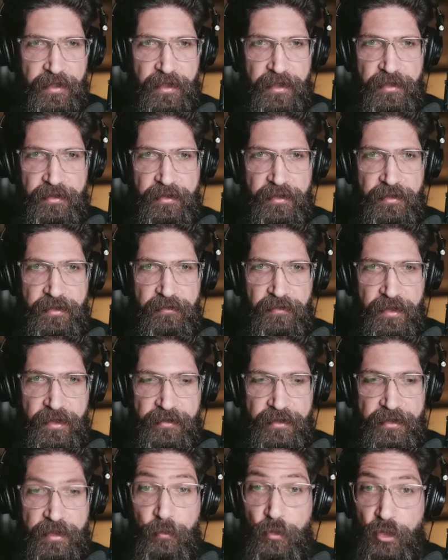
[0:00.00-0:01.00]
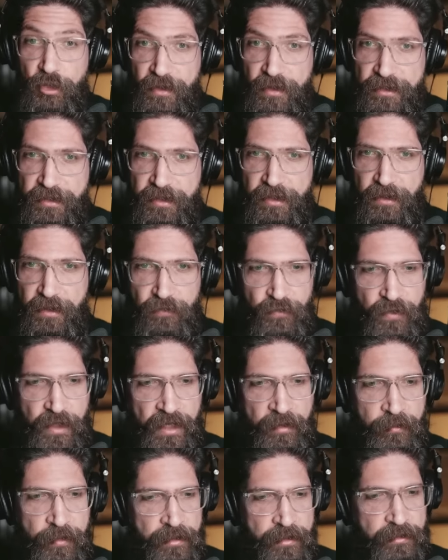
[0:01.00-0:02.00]
and in a very democratic
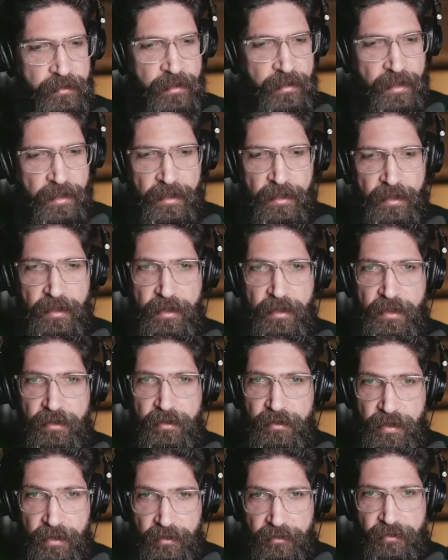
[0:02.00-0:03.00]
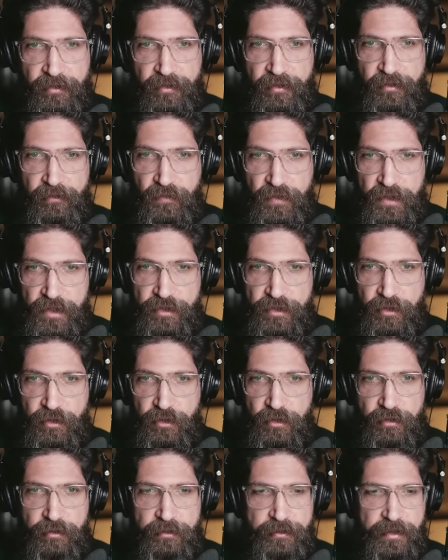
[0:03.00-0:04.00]
environment. This
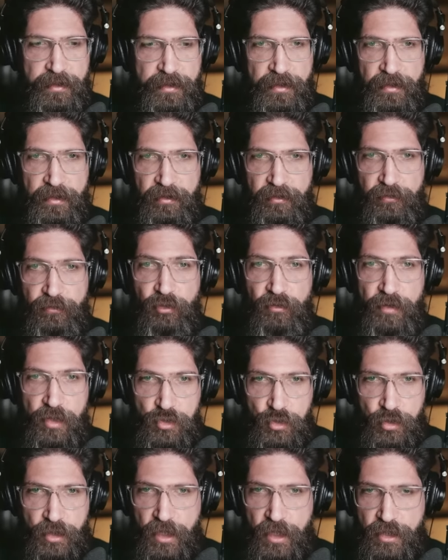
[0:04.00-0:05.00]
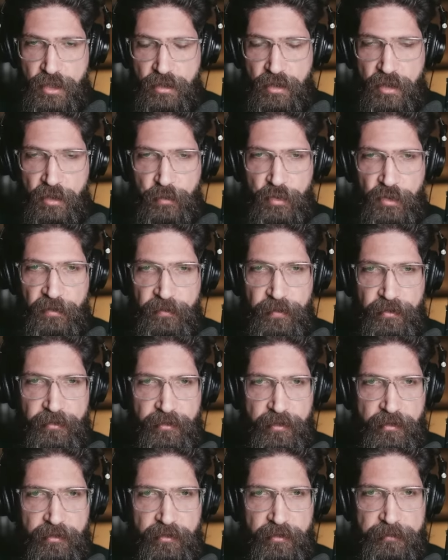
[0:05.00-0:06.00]
video is for educational
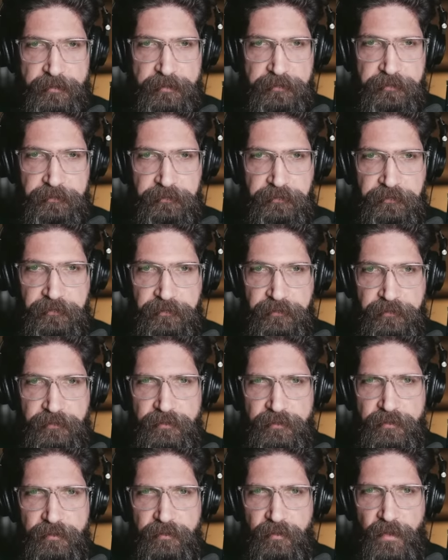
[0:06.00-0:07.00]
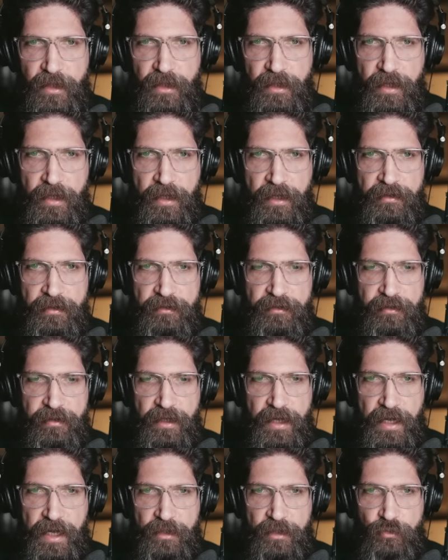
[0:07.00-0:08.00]
purposes and
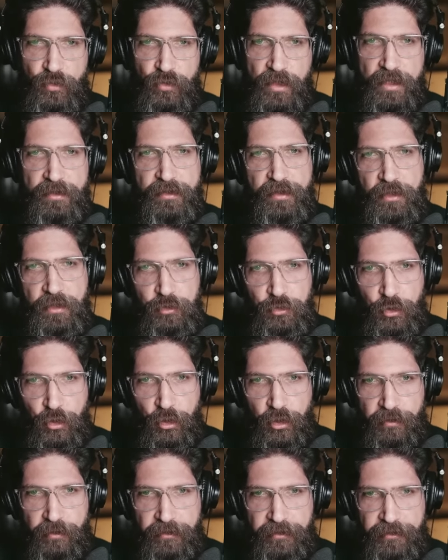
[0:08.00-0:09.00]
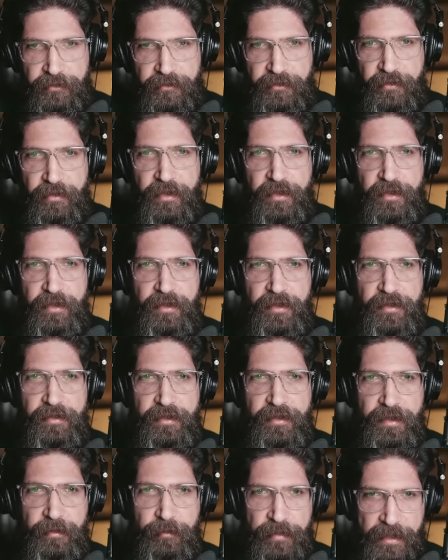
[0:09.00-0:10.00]
I do not endorse
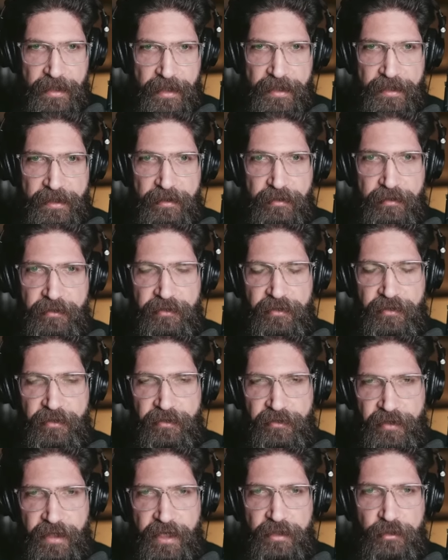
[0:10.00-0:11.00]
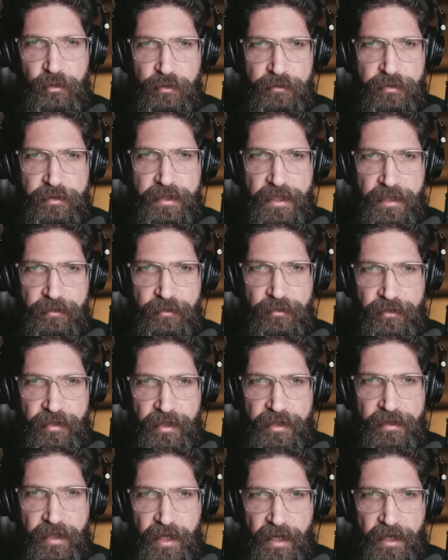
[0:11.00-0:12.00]
the players, the state or the
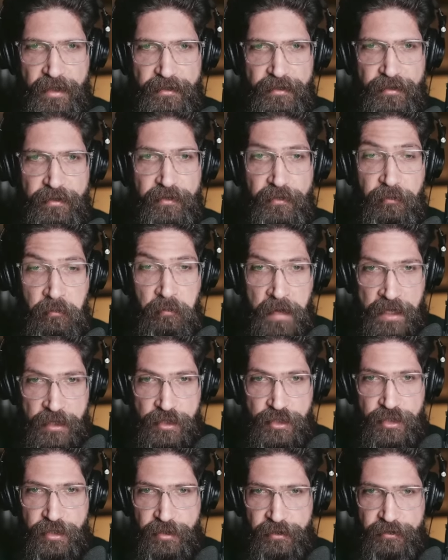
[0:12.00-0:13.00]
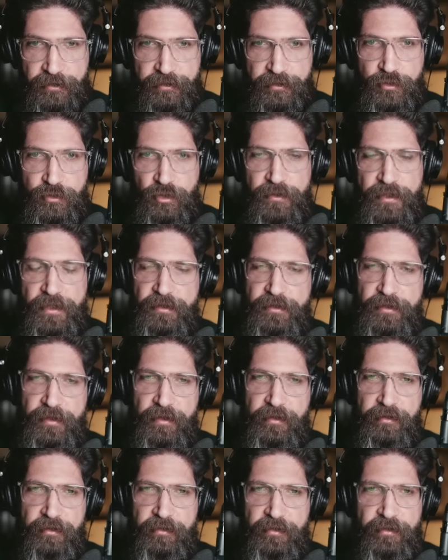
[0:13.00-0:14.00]
nano-state actors mentioned during
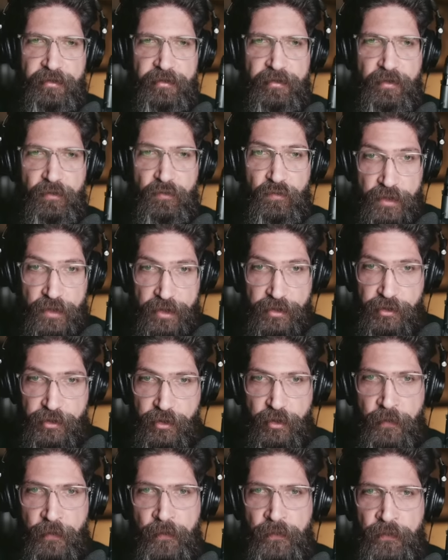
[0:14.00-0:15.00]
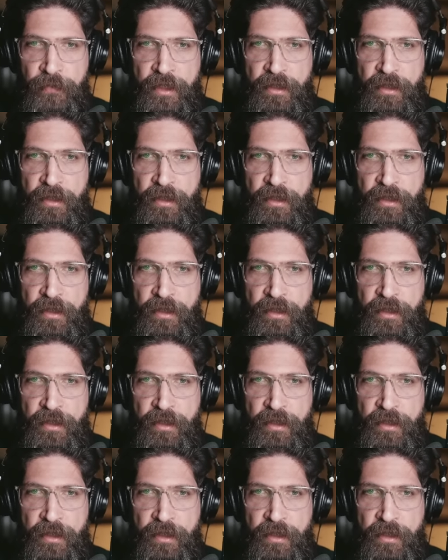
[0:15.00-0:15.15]
this video.